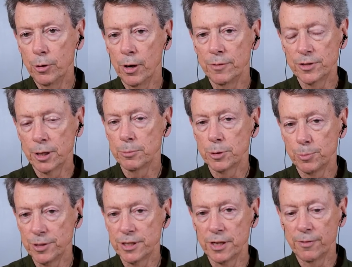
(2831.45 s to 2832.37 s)
who have some
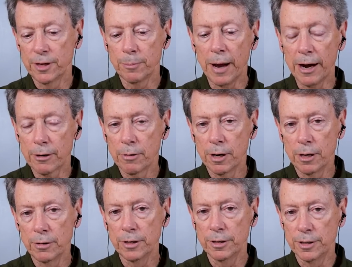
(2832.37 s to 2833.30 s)
specific
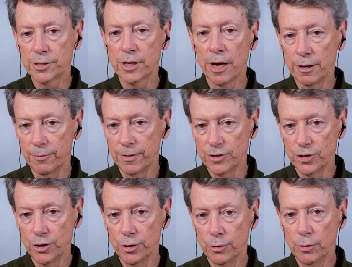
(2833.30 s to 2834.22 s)
background in this kind of
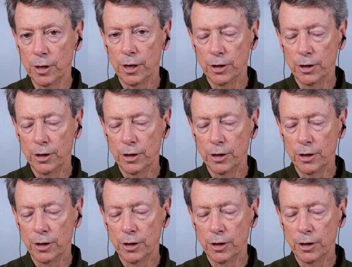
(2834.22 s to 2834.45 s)
issue.